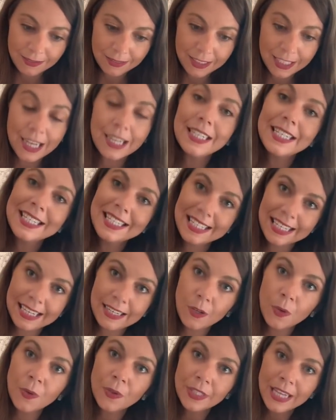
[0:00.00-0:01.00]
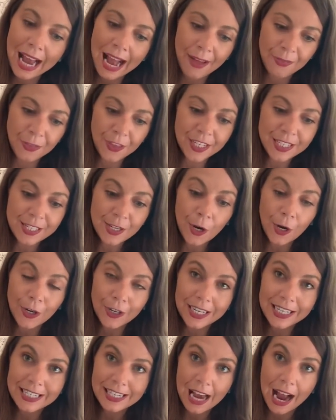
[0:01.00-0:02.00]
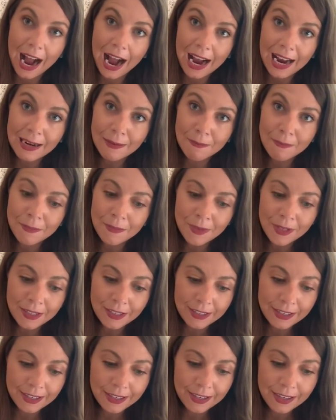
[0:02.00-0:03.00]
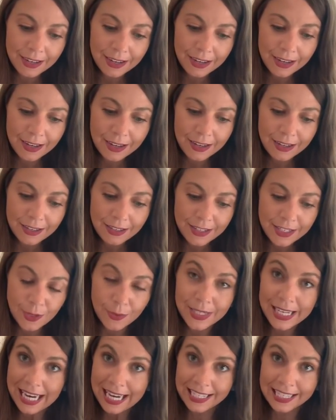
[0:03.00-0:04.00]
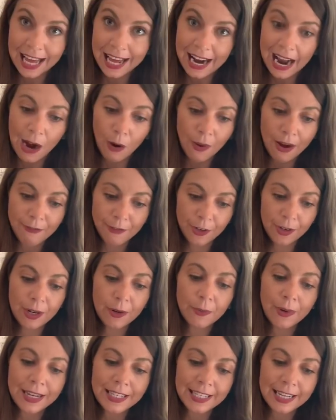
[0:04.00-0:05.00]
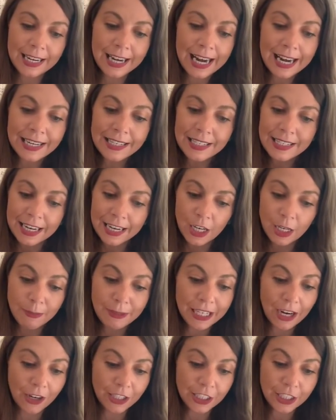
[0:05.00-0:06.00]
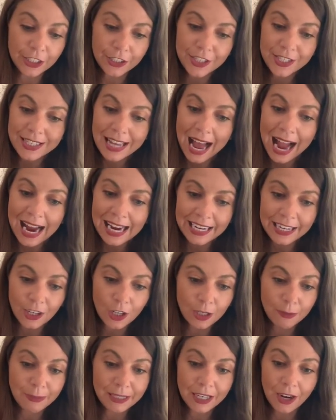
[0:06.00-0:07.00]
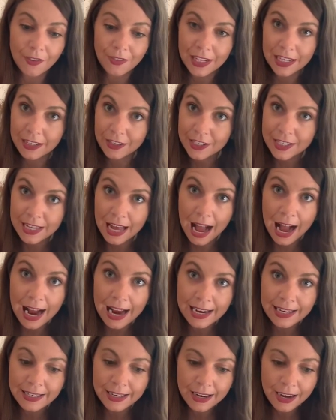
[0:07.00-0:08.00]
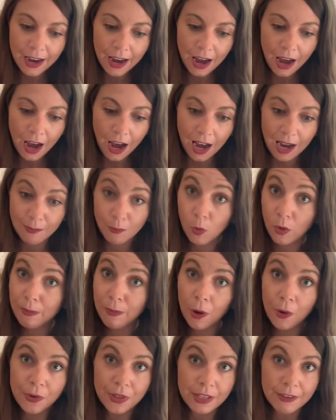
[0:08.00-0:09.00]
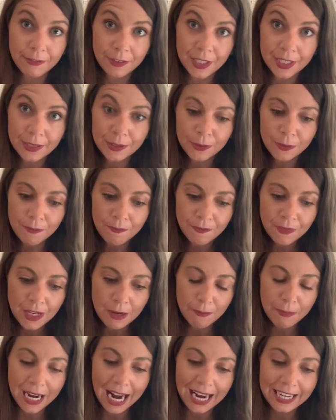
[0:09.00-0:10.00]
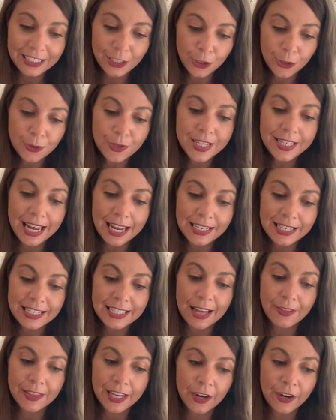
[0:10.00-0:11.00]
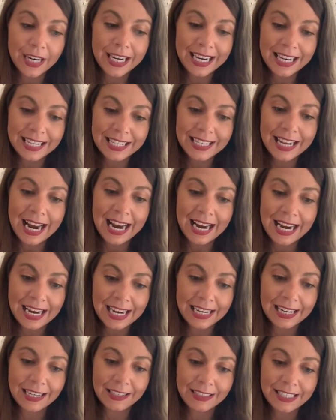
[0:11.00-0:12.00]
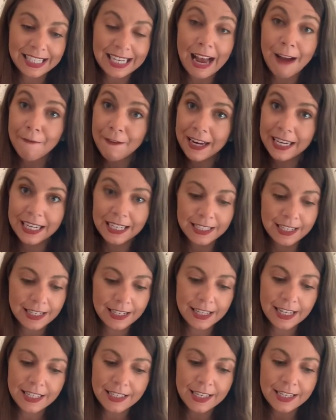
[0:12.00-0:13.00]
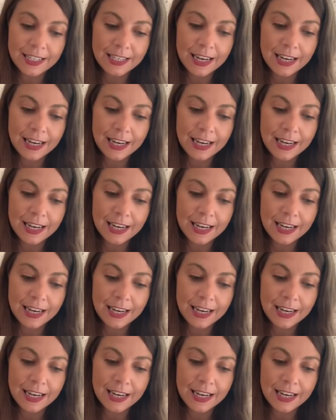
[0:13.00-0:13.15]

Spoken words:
concealed at this current time. So take that however it resonates. It could be on your side, it could be on their side, or both of you. But I do sense that there is a this